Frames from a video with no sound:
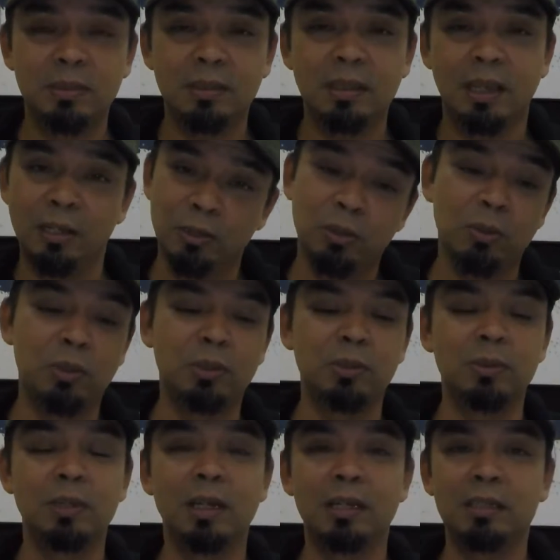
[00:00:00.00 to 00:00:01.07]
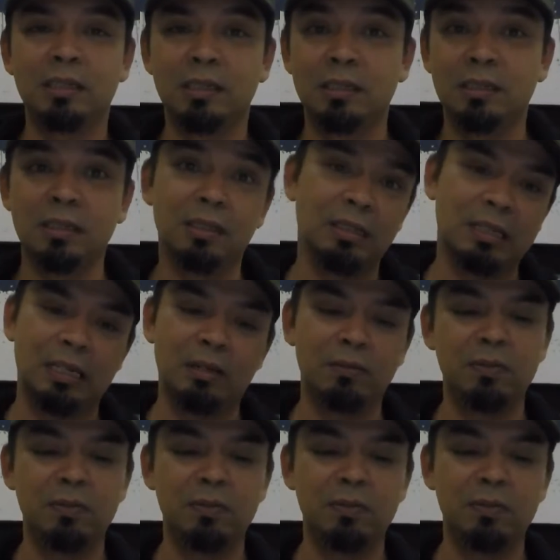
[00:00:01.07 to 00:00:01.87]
I'll show it to you guys in another